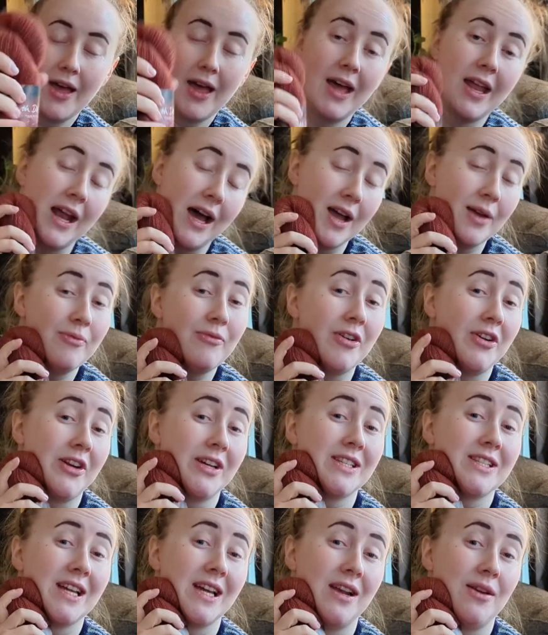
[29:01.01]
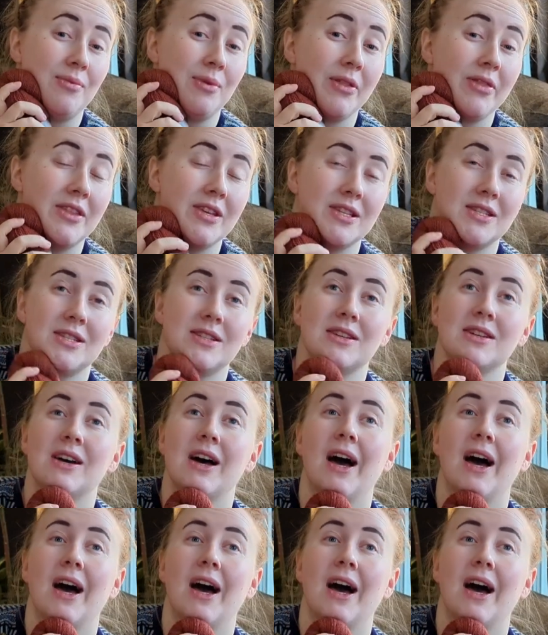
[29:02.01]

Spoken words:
And I'm very excited about this.